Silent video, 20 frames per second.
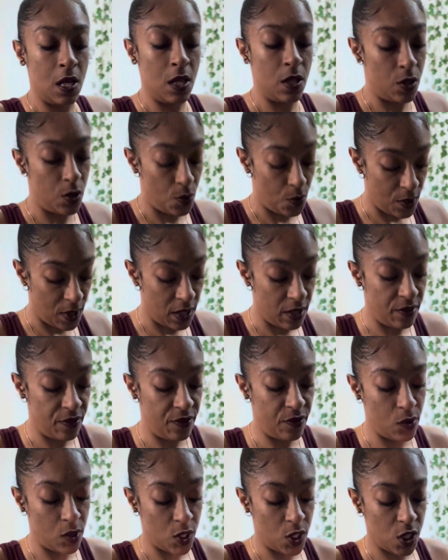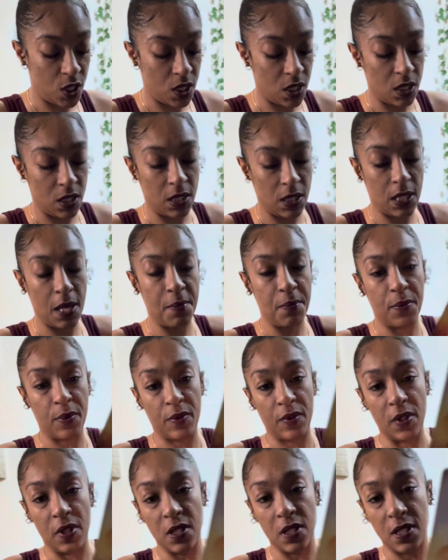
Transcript: The Wheel of Fortune, Temperance.